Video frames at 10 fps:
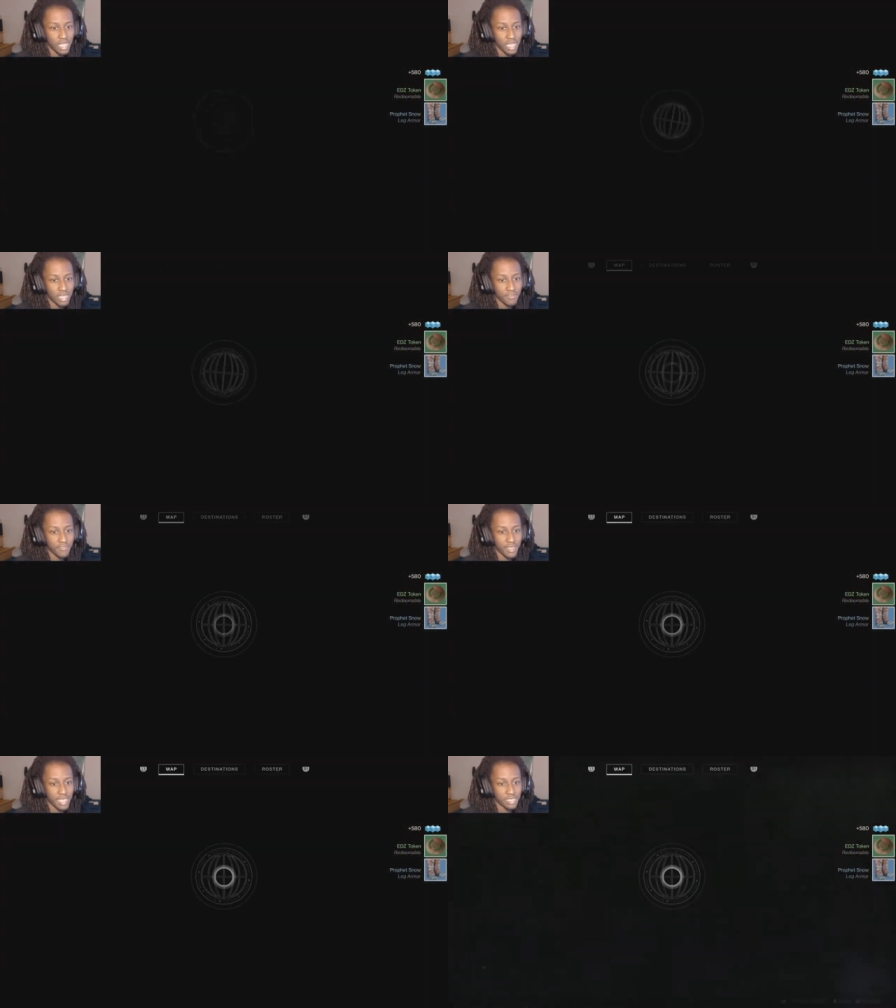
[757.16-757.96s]
have
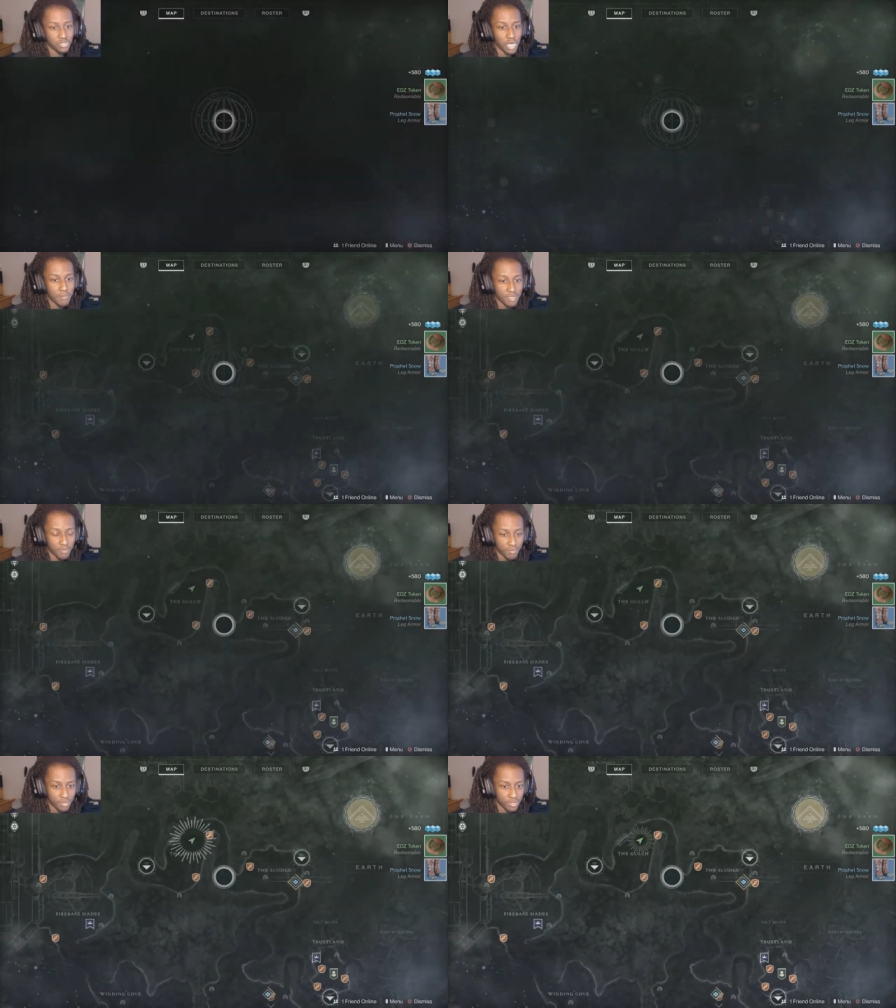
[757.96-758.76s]
Entropic
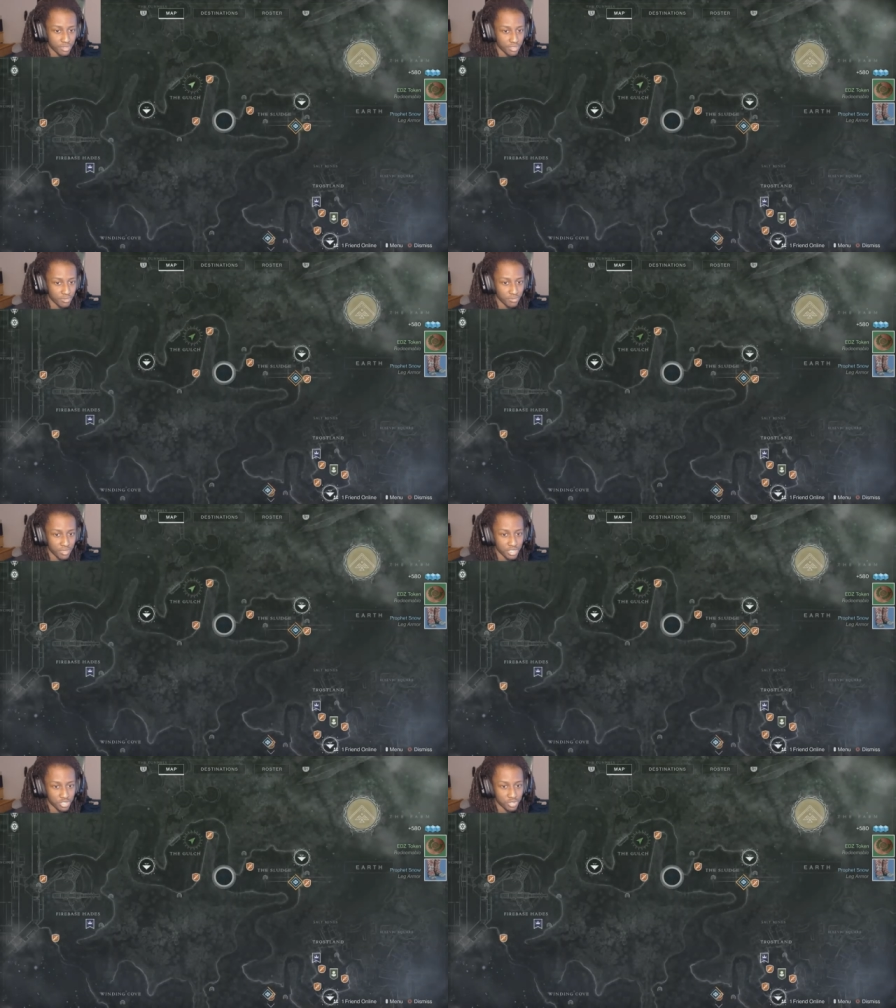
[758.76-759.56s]
Pool,
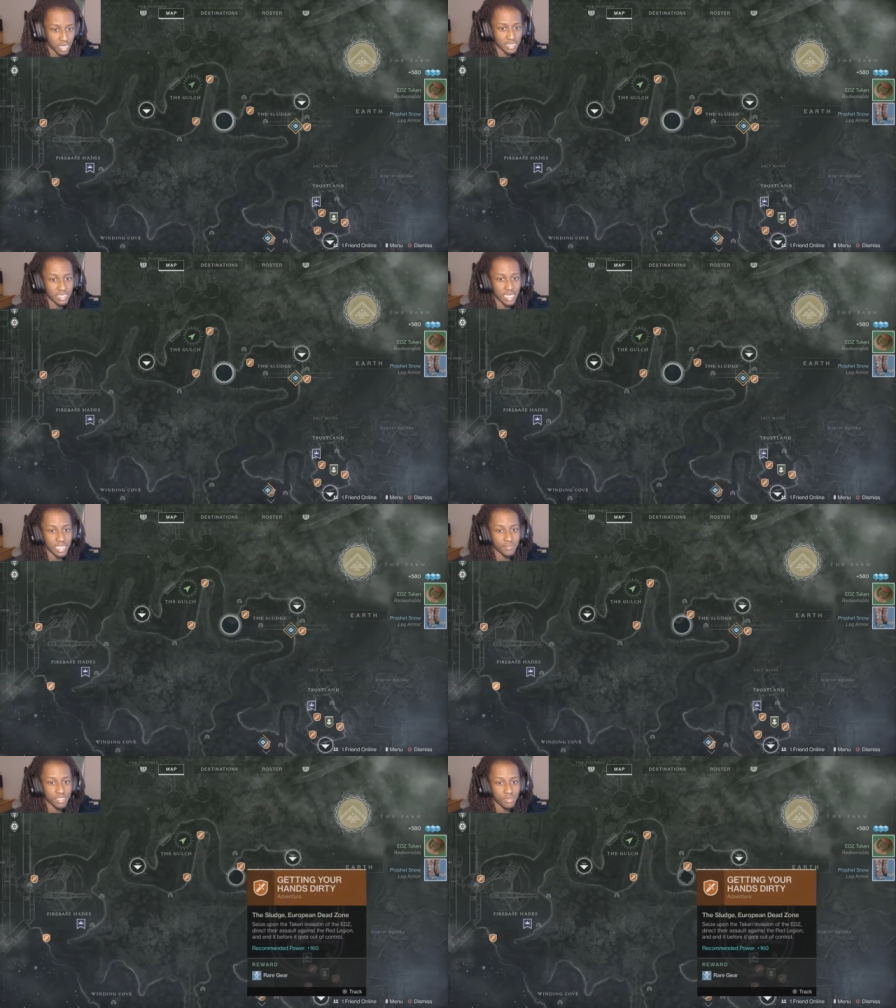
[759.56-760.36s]
which strikes an
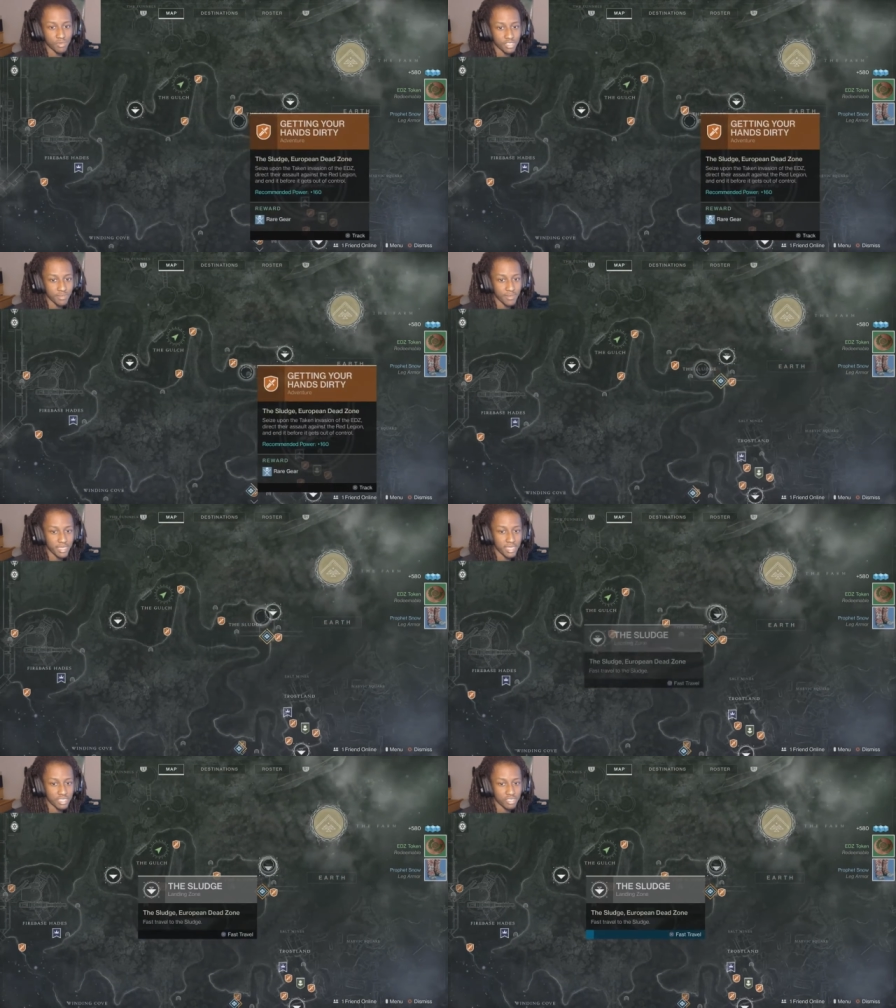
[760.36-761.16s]
enemy with your
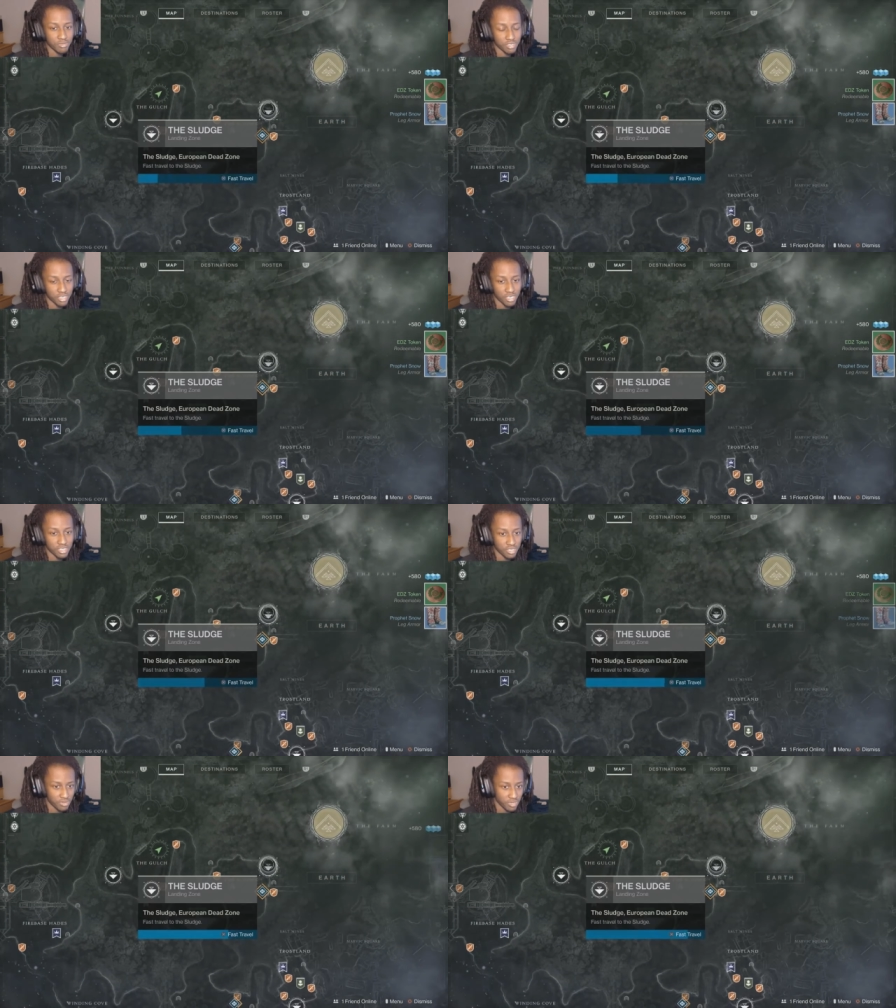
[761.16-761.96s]
melee to
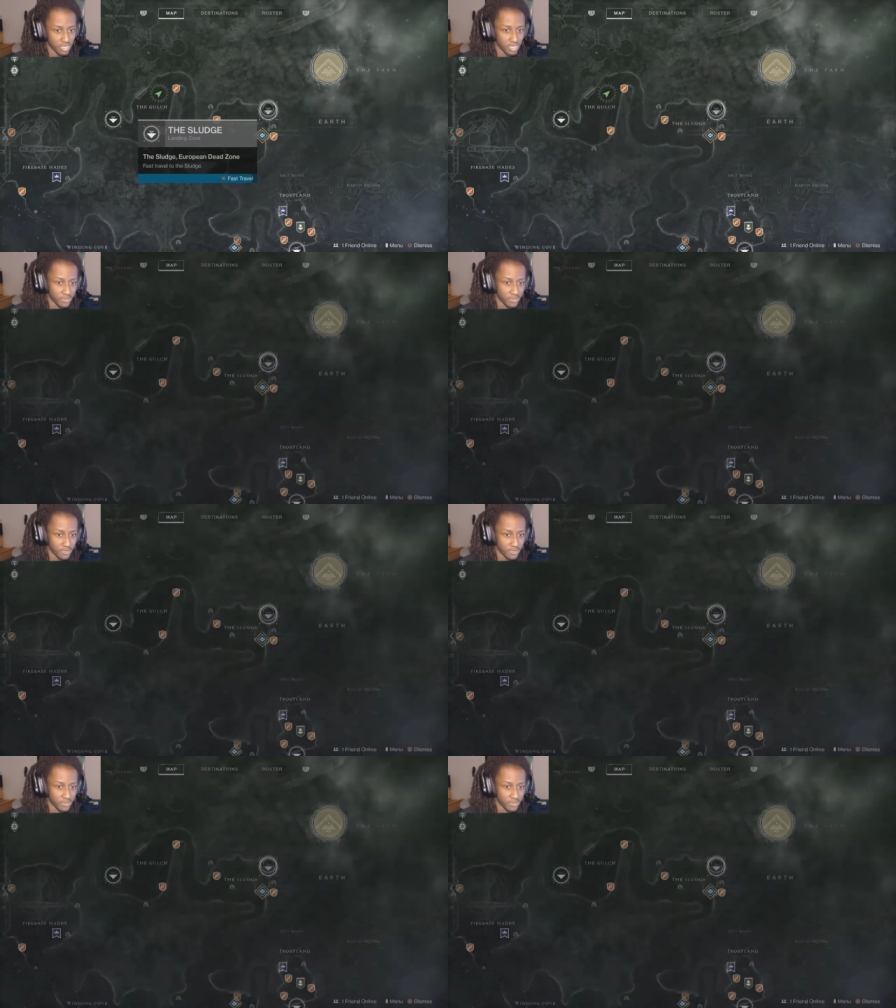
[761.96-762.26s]
recharge your grenade.